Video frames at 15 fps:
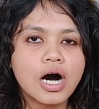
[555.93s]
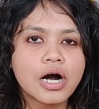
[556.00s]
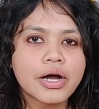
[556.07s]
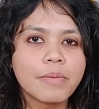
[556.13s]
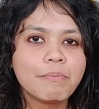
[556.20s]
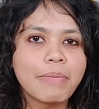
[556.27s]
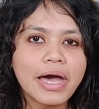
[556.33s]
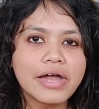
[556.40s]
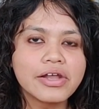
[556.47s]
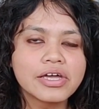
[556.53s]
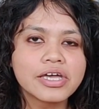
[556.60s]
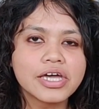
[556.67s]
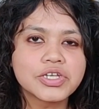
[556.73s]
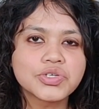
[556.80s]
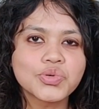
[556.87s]

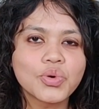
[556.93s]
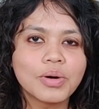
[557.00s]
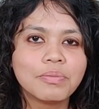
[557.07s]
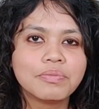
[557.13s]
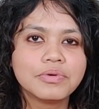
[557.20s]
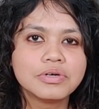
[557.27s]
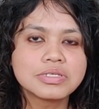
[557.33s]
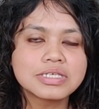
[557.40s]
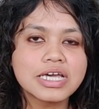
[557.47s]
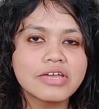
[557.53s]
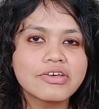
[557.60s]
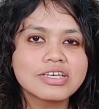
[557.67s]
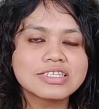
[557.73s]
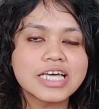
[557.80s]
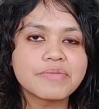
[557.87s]
comparing it to a
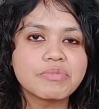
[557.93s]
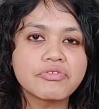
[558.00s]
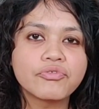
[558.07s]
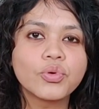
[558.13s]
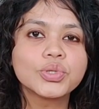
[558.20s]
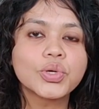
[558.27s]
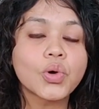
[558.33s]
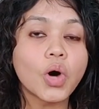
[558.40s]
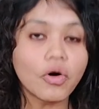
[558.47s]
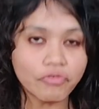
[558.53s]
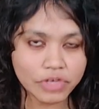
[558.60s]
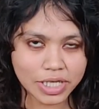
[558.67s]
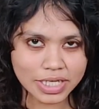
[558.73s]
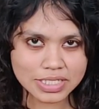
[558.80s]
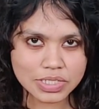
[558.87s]
series like Before the
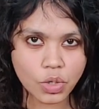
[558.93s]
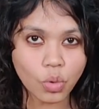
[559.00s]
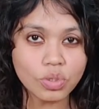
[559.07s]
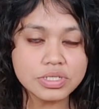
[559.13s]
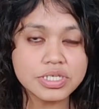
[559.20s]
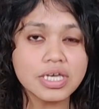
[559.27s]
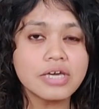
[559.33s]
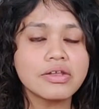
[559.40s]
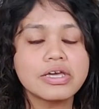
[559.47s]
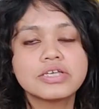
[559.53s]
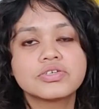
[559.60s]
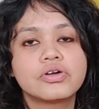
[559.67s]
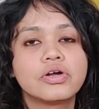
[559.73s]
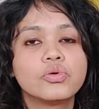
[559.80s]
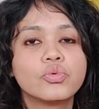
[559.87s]
Coffee Gets Cold
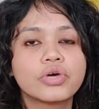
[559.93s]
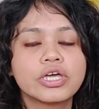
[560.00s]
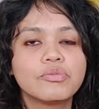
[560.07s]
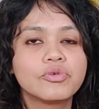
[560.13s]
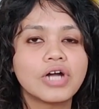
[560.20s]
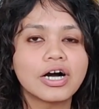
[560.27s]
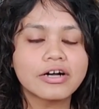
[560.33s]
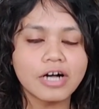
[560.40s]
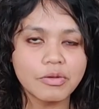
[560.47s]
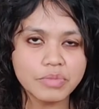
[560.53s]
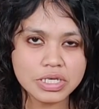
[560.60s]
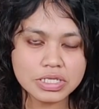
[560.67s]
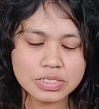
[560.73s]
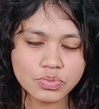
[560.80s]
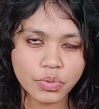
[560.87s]
series or Haruki
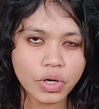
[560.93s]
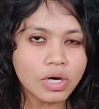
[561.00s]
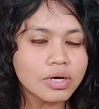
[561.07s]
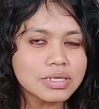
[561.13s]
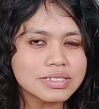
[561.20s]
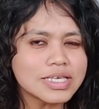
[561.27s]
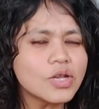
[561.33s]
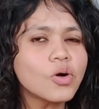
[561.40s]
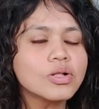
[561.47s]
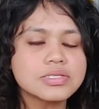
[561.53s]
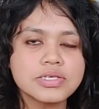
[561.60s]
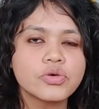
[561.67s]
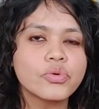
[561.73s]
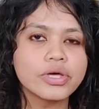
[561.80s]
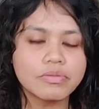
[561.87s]
Murakami's works, then
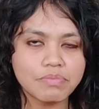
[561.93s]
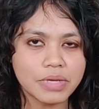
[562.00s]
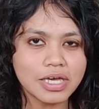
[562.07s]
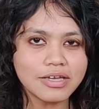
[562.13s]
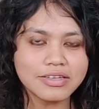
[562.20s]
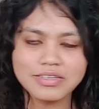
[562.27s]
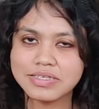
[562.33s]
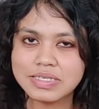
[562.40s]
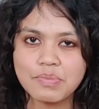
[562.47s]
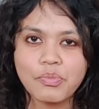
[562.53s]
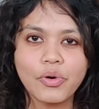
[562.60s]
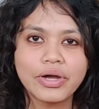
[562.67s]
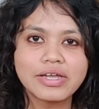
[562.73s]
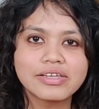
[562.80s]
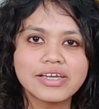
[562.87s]
also you would be
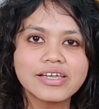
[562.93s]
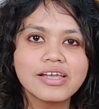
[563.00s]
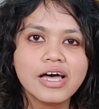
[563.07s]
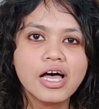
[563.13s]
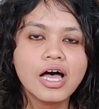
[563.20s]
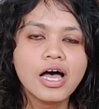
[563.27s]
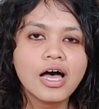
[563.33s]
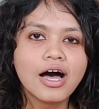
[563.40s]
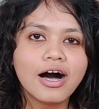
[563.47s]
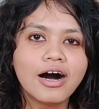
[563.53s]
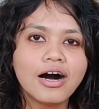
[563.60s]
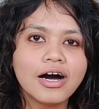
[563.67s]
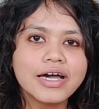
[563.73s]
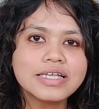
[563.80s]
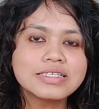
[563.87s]
disappointed.
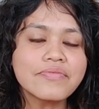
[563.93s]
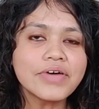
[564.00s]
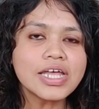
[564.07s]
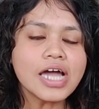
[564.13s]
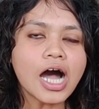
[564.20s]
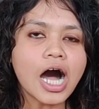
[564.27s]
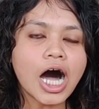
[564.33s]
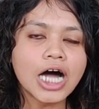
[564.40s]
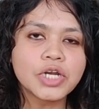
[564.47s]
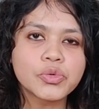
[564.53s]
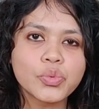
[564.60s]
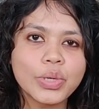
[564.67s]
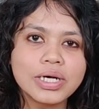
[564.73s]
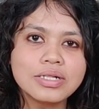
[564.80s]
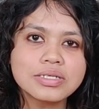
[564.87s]
It's a very
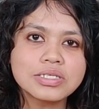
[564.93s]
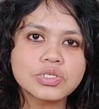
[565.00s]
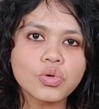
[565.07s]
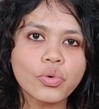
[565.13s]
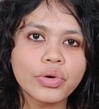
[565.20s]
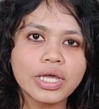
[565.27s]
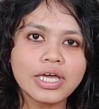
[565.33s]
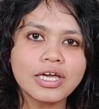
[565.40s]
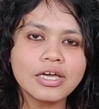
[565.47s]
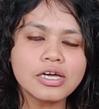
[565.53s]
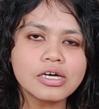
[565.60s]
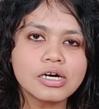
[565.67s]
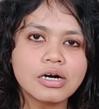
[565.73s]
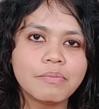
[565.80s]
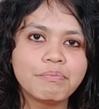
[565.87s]
heartfelt
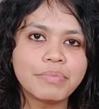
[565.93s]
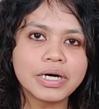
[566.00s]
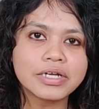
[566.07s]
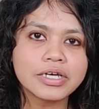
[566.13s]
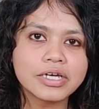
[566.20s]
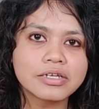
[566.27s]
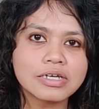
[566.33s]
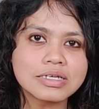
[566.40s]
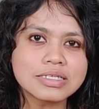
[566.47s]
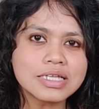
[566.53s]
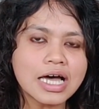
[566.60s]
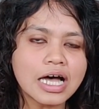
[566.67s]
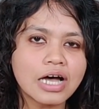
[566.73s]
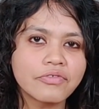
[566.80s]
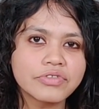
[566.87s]
story, but
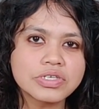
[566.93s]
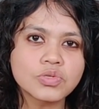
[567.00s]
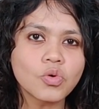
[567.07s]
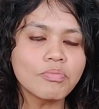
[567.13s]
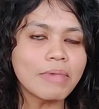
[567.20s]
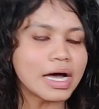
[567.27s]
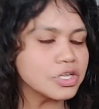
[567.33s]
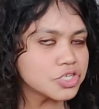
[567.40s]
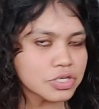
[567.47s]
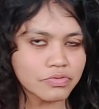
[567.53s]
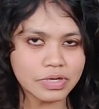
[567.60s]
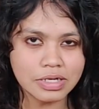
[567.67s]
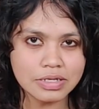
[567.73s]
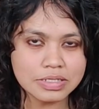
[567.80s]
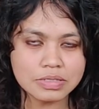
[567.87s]
there's no
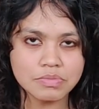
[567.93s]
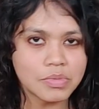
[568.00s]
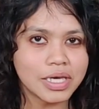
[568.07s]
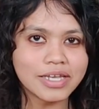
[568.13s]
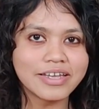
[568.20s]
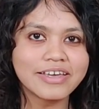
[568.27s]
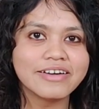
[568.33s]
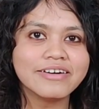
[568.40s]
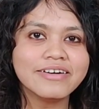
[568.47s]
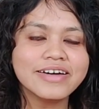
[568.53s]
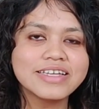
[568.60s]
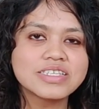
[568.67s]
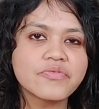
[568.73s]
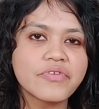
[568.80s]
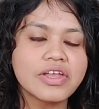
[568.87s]
magic realism in
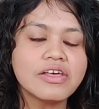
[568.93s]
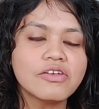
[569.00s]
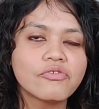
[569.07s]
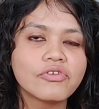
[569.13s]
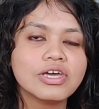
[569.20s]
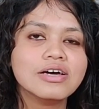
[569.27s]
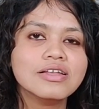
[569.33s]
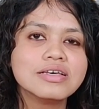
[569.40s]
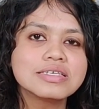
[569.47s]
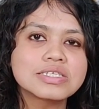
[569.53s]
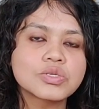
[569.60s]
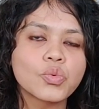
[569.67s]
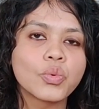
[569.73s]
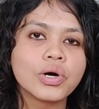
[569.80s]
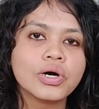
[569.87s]
here. It's a very
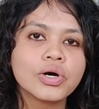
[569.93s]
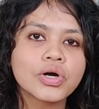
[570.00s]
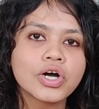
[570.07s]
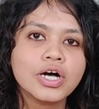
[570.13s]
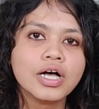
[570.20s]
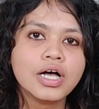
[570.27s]
realist work